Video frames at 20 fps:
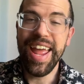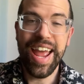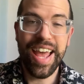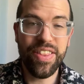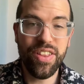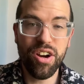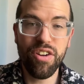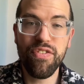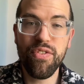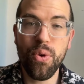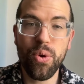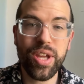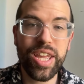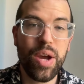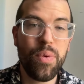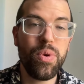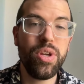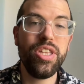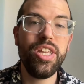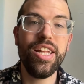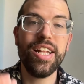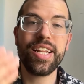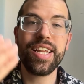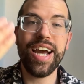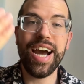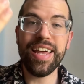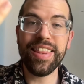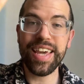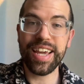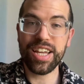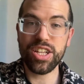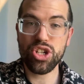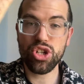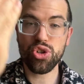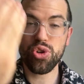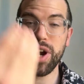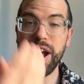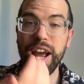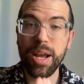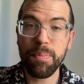And therefore, again, we need a guy that can
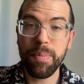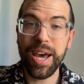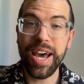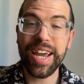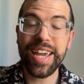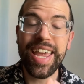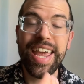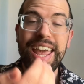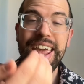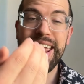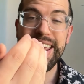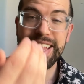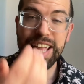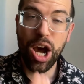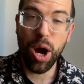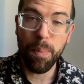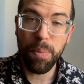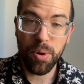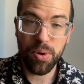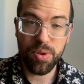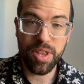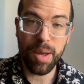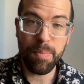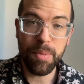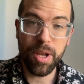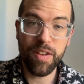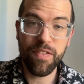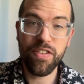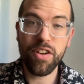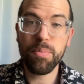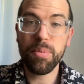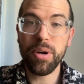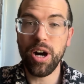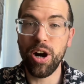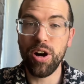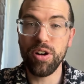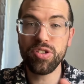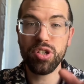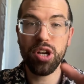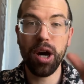track back and help out in that midfield, but
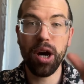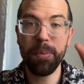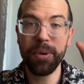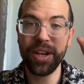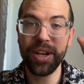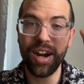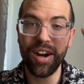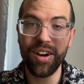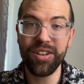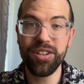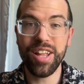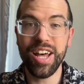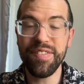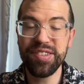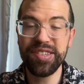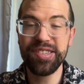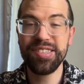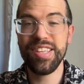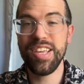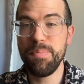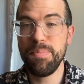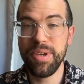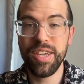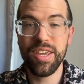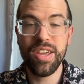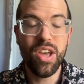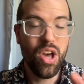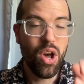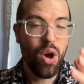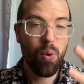also helping our left CB,